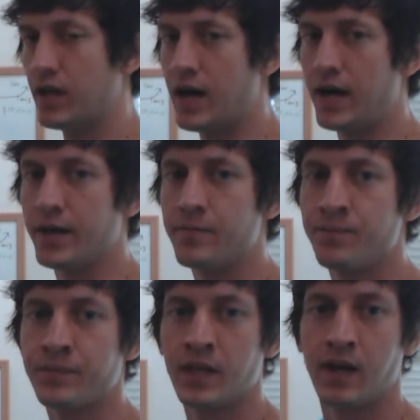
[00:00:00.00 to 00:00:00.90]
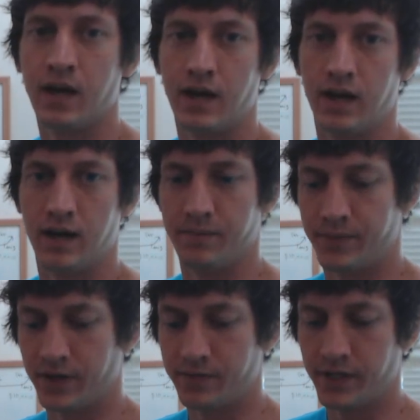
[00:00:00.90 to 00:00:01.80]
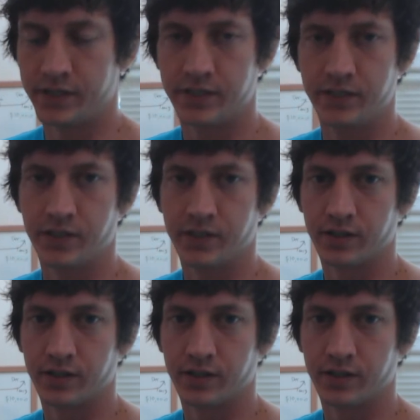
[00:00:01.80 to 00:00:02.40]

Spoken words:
July, pretty much